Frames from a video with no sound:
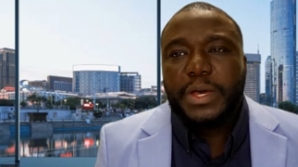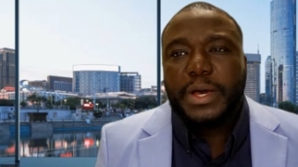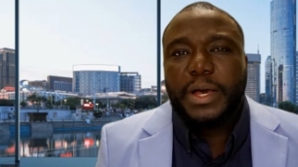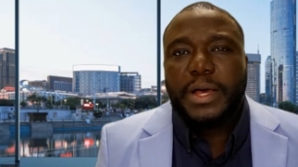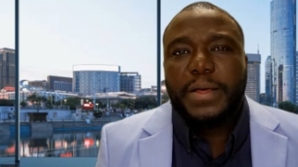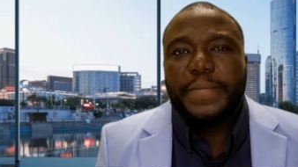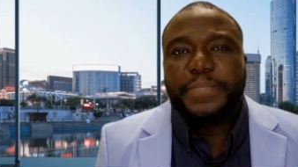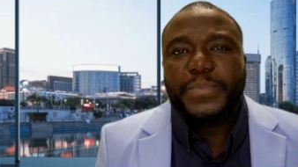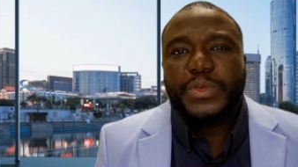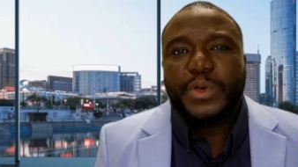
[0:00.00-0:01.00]

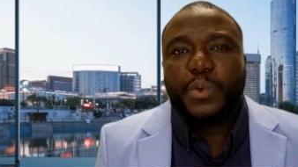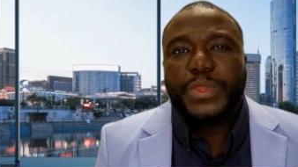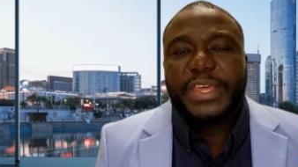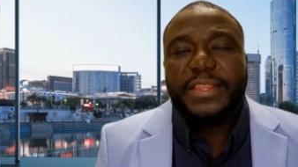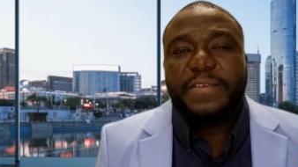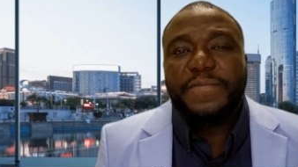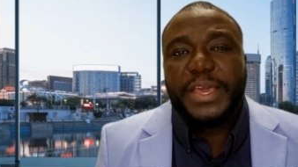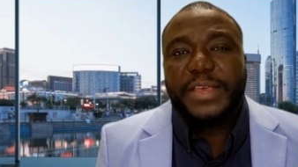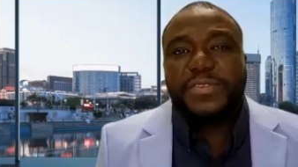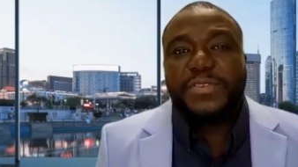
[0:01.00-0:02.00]
Um, so within the
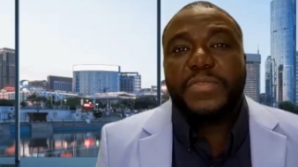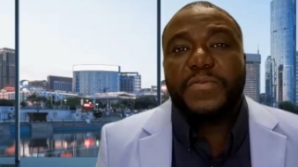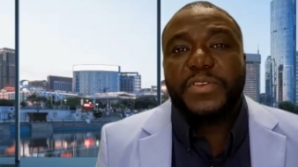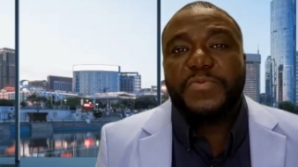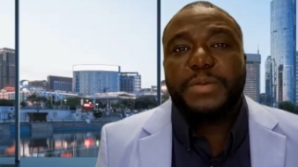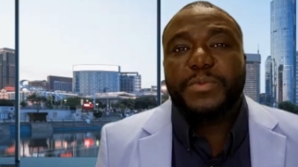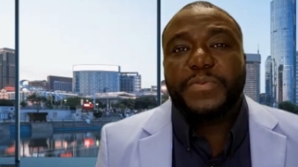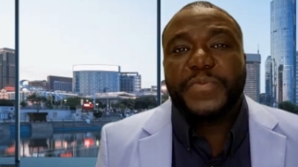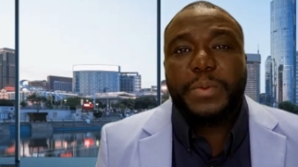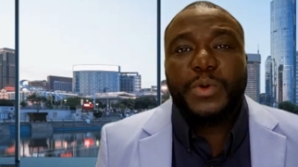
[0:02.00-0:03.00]
phases of the risk
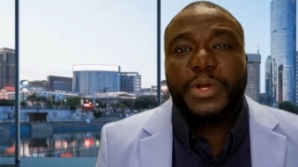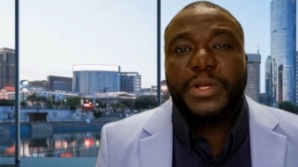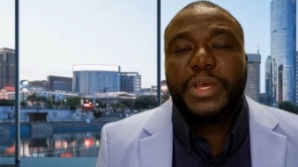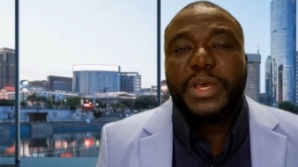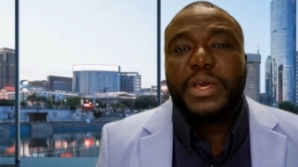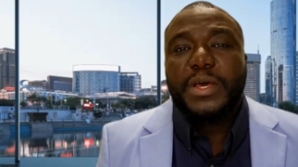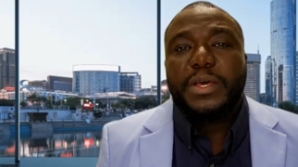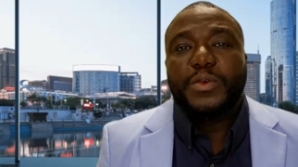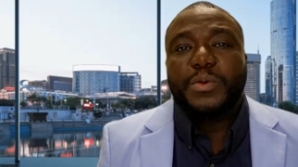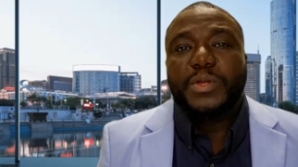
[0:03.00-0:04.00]
management framework,
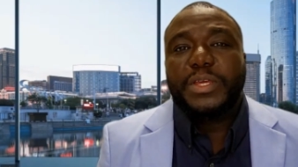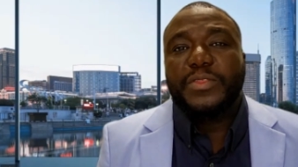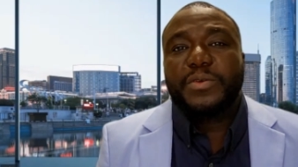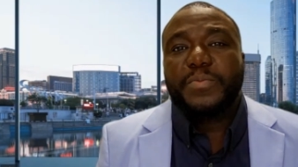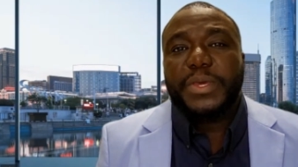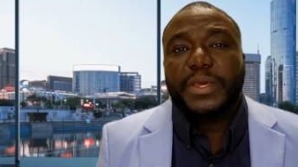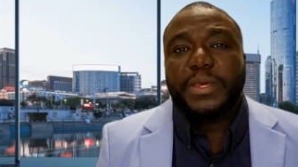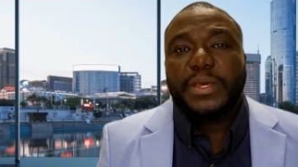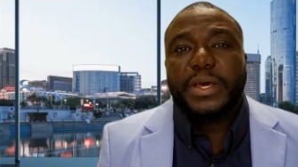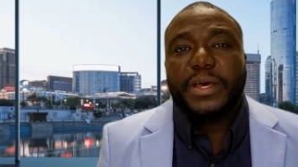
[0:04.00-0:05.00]
you could either
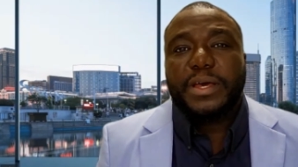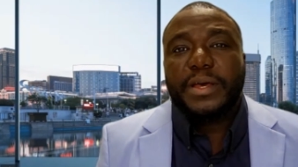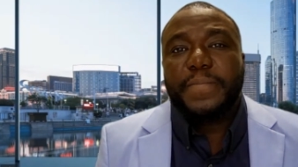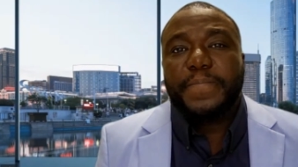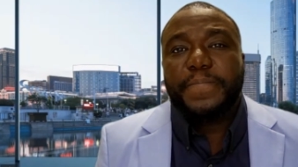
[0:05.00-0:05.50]
be uh,